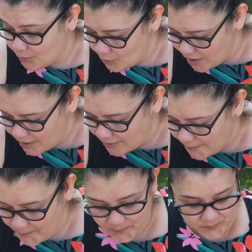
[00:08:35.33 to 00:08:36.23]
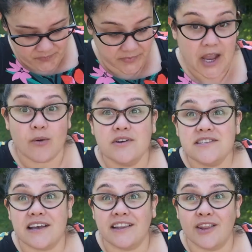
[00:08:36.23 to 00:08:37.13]
Wow, that
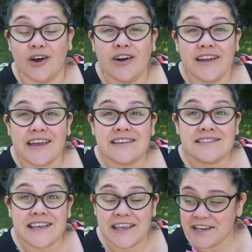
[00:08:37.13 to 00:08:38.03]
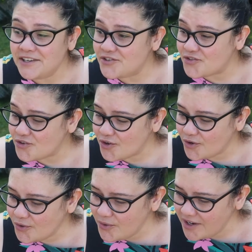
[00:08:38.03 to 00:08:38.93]
was a long-ass
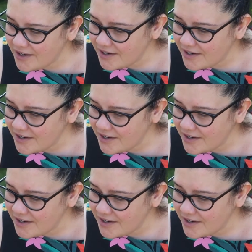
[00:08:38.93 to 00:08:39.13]
intro,